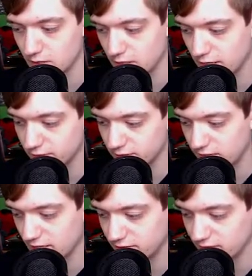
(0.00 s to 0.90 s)
All right, so
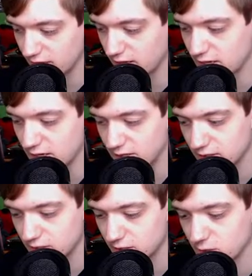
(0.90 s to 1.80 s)
that is a uh,
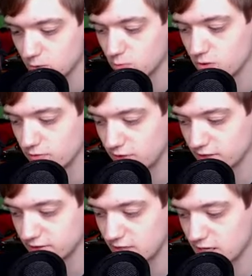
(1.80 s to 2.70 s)

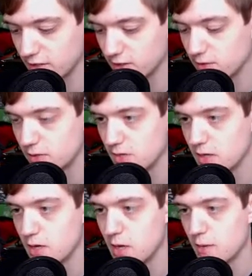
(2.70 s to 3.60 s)
reverse hollow
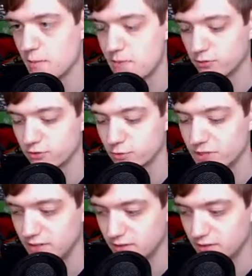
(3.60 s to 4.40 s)
Bounsweet.